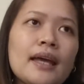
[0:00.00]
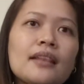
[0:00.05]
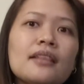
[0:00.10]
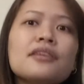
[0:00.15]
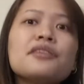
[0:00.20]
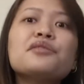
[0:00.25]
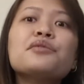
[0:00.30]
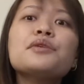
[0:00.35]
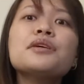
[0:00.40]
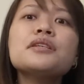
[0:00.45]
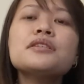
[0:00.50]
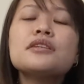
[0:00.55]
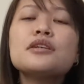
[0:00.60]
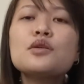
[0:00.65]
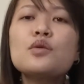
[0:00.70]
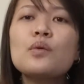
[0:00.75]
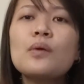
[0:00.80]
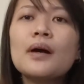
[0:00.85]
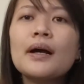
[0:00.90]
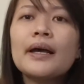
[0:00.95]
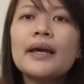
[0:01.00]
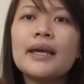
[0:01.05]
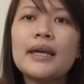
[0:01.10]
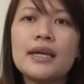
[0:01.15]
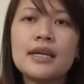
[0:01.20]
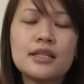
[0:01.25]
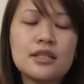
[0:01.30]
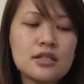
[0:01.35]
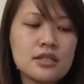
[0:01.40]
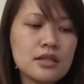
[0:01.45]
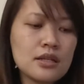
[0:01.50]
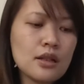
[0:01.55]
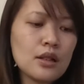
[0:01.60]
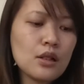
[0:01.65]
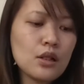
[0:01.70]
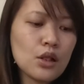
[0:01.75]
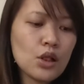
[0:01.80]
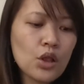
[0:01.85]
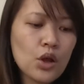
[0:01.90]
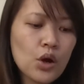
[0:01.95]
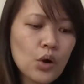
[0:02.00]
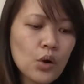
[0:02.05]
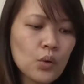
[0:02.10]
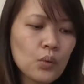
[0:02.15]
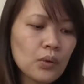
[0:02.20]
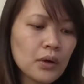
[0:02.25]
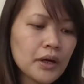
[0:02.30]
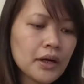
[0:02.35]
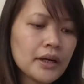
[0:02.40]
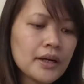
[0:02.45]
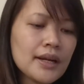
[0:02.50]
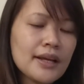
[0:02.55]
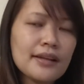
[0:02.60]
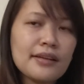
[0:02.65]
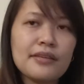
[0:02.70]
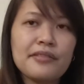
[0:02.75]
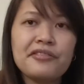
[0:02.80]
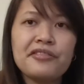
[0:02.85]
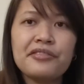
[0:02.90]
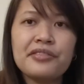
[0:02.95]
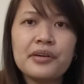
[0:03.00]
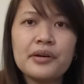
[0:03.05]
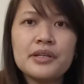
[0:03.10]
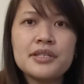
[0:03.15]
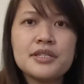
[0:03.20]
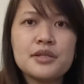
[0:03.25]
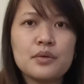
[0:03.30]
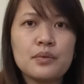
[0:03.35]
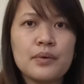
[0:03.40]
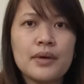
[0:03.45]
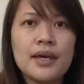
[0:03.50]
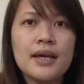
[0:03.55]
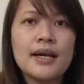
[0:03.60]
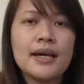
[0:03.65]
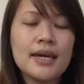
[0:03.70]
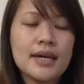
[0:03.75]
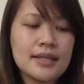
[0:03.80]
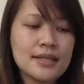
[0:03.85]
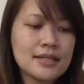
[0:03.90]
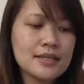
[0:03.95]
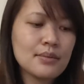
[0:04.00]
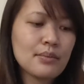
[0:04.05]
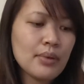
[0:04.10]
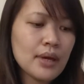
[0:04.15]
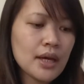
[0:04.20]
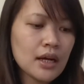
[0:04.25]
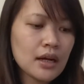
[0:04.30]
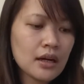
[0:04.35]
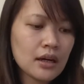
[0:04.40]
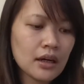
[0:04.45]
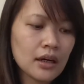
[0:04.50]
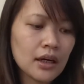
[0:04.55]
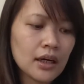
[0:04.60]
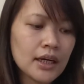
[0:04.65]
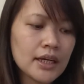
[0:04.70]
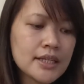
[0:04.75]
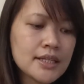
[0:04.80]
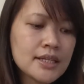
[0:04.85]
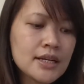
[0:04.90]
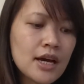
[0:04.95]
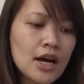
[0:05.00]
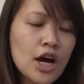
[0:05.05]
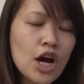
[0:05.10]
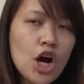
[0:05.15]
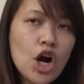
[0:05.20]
And the reason why it's lower than the first week, it's because